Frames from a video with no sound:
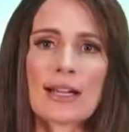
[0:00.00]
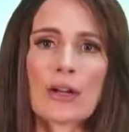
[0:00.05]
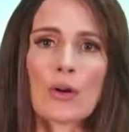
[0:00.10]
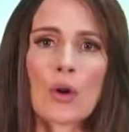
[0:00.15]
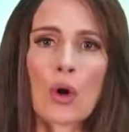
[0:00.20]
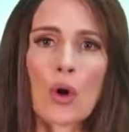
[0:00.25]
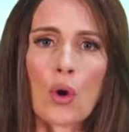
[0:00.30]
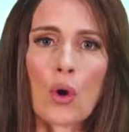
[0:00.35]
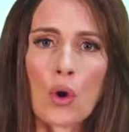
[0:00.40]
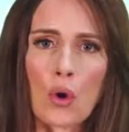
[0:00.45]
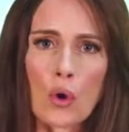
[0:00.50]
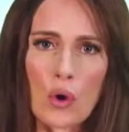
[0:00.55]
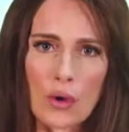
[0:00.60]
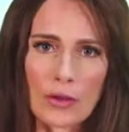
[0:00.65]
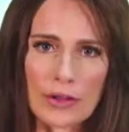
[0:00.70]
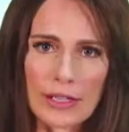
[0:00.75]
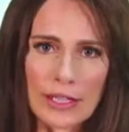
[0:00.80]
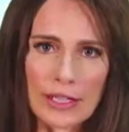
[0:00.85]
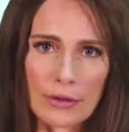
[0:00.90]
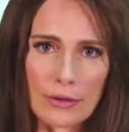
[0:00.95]
down
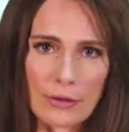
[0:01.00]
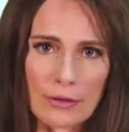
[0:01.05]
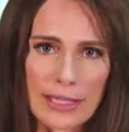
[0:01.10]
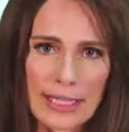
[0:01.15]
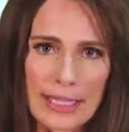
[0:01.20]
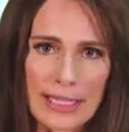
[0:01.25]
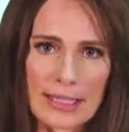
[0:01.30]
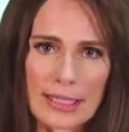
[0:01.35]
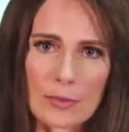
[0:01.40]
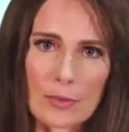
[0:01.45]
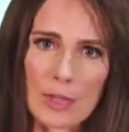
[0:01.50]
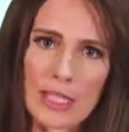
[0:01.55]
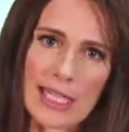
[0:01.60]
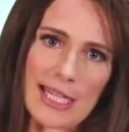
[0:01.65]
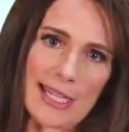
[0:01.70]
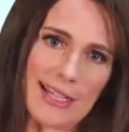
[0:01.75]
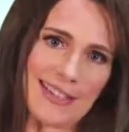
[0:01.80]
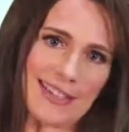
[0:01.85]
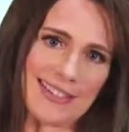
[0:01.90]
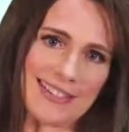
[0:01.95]
all the ingredients we
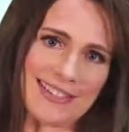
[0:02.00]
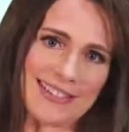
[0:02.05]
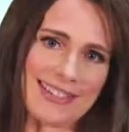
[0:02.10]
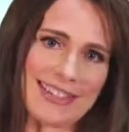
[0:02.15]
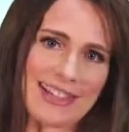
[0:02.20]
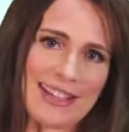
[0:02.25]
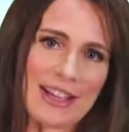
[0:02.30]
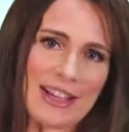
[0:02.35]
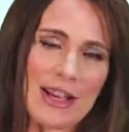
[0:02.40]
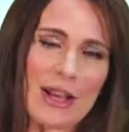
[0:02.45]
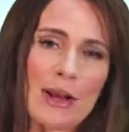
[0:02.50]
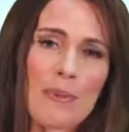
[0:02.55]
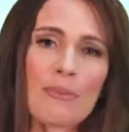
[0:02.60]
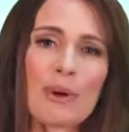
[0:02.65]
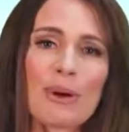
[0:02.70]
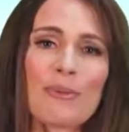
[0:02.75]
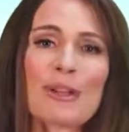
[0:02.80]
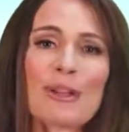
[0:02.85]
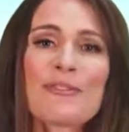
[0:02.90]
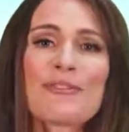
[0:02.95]
needed,
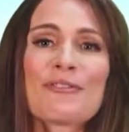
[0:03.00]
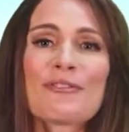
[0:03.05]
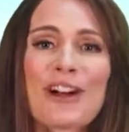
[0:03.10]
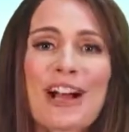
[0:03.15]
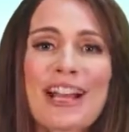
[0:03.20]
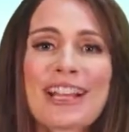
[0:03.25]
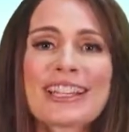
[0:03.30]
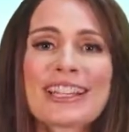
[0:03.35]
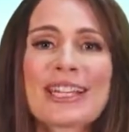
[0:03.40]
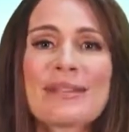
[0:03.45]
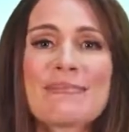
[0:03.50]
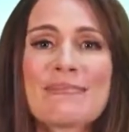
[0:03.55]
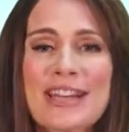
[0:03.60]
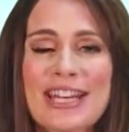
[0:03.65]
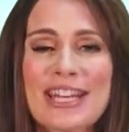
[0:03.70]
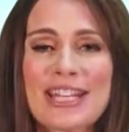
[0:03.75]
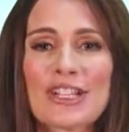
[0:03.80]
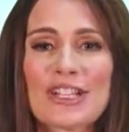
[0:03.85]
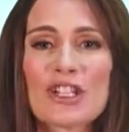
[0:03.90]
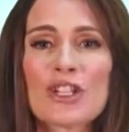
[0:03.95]
but we finally
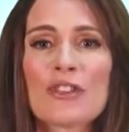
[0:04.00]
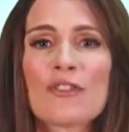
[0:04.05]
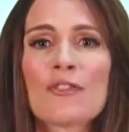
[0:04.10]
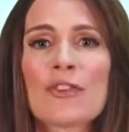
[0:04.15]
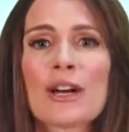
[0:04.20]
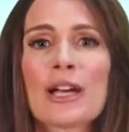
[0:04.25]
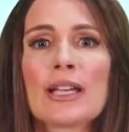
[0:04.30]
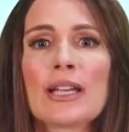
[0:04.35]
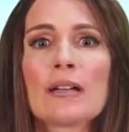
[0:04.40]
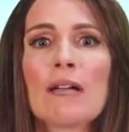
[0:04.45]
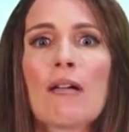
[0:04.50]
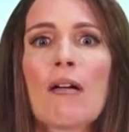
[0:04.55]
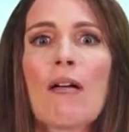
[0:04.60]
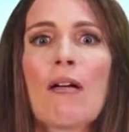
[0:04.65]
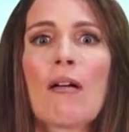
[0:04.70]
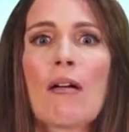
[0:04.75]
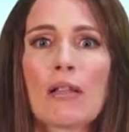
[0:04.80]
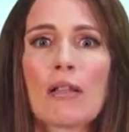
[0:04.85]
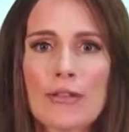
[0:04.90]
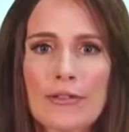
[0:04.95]
managed to find
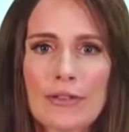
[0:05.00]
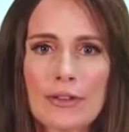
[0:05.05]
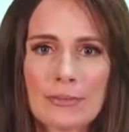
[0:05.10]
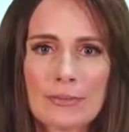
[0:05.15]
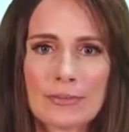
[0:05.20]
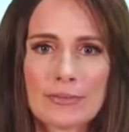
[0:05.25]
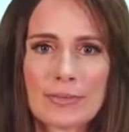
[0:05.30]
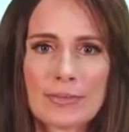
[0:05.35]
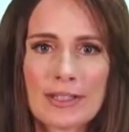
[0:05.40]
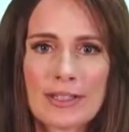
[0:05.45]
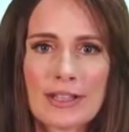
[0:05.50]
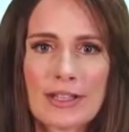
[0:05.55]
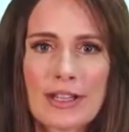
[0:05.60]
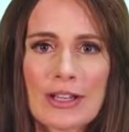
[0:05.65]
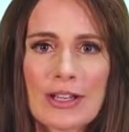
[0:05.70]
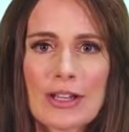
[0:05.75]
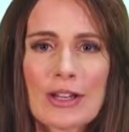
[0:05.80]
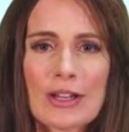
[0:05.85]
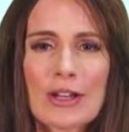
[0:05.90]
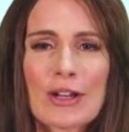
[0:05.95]
all of them.
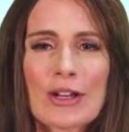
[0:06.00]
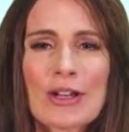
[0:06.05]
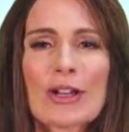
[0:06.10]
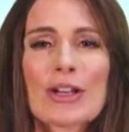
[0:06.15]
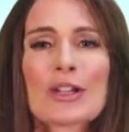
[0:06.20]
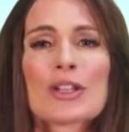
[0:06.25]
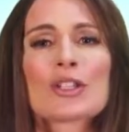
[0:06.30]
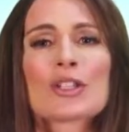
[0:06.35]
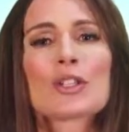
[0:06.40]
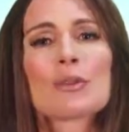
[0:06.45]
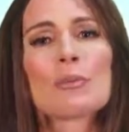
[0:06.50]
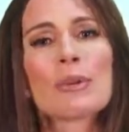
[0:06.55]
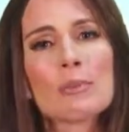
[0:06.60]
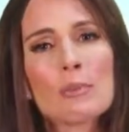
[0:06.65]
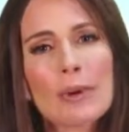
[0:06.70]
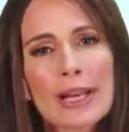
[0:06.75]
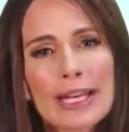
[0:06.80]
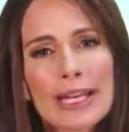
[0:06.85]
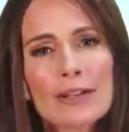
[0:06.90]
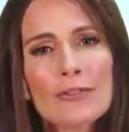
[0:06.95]
So we
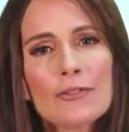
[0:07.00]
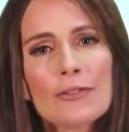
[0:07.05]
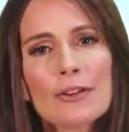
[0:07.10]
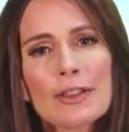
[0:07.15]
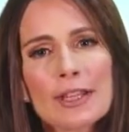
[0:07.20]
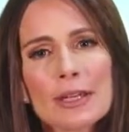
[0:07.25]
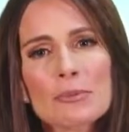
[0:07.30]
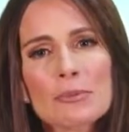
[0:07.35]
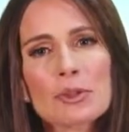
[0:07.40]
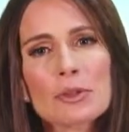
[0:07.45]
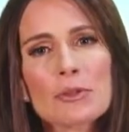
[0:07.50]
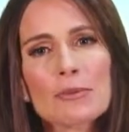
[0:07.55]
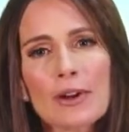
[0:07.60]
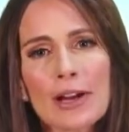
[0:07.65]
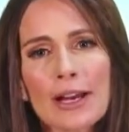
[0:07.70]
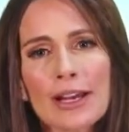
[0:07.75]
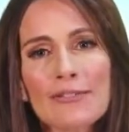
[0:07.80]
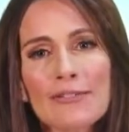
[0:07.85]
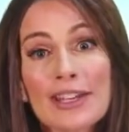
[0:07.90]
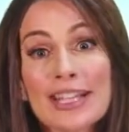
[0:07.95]
waited for them to
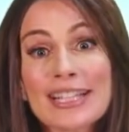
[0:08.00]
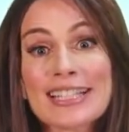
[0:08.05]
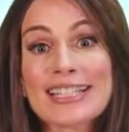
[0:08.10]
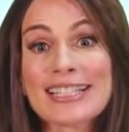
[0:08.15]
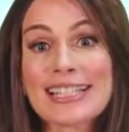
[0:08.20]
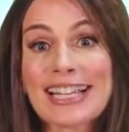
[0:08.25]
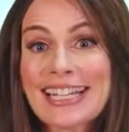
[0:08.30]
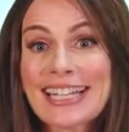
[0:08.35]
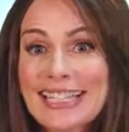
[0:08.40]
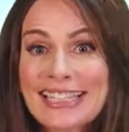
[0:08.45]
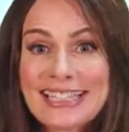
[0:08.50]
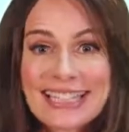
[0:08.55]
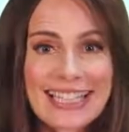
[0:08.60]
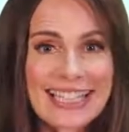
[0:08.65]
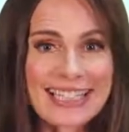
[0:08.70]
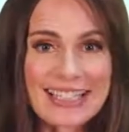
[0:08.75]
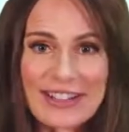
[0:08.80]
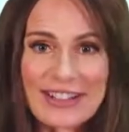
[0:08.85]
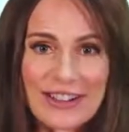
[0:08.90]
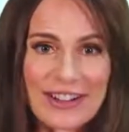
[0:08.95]
arrive, excited to
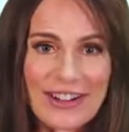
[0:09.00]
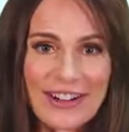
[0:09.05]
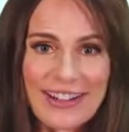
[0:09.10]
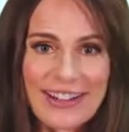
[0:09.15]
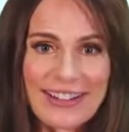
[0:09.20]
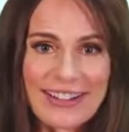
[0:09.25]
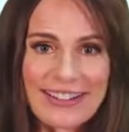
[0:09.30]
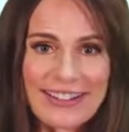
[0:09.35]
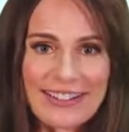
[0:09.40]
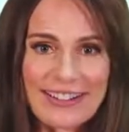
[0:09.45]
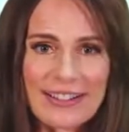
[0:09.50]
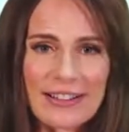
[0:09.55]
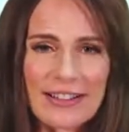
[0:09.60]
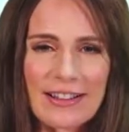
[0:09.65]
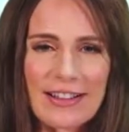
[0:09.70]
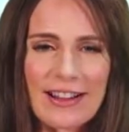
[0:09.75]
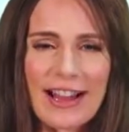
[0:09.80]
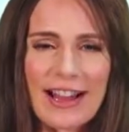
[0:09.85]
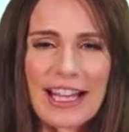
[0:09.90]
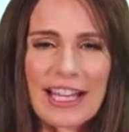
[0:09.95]
get started.
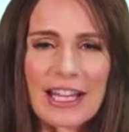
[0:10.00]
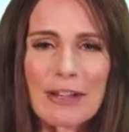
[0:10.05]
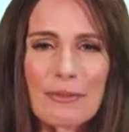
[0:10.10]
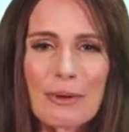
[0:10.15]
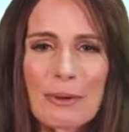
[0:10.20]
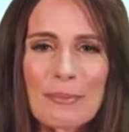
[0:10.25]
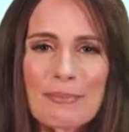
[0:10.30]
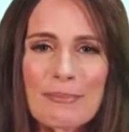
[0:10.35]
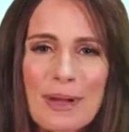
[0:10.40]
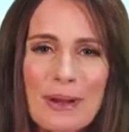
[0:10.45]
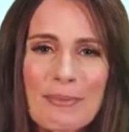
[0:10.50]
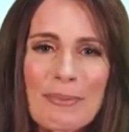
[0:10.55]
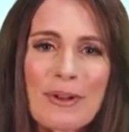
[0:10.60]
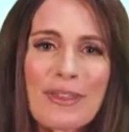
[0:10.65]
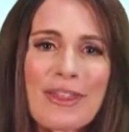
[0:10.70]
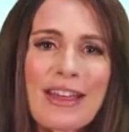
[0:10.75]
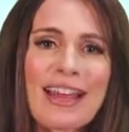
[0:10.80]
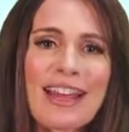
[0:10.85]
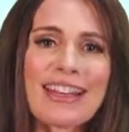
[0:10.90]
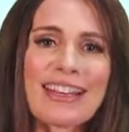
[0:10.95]
I can
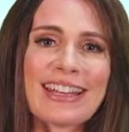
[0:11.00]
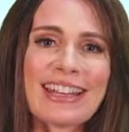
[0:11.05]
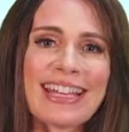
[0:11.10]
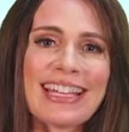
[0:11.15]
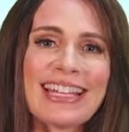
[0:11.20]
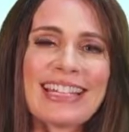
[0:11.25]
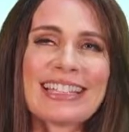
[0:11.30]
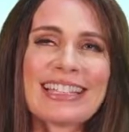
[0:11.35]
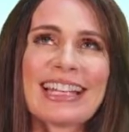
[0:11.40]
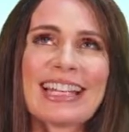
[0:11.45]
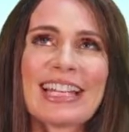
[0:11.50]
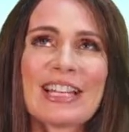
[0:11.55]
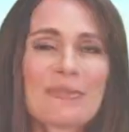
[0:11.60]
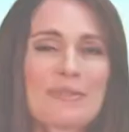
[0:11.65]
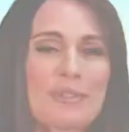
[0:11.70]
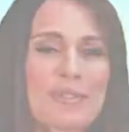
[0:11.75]
remember that night like